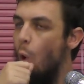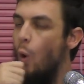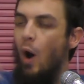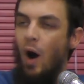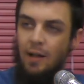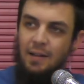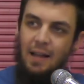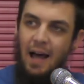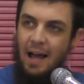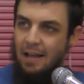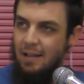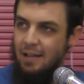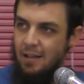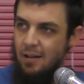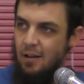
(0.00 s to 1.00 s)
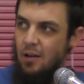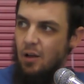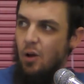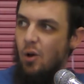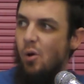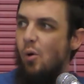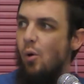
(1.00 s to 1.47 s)
or online,
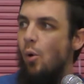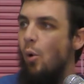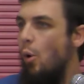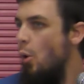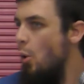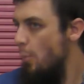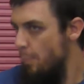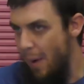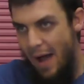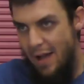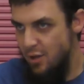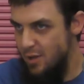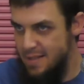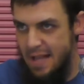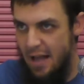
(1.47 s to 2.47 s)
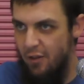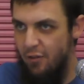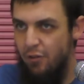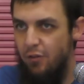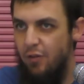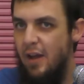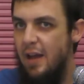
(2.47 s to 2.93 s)
or by
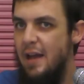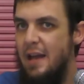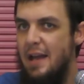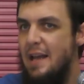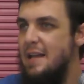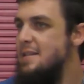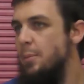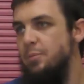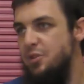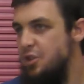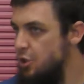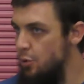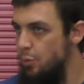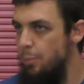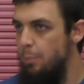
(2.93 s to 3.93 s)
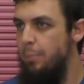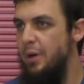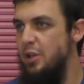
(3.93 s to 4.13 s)
yourself, is up to you.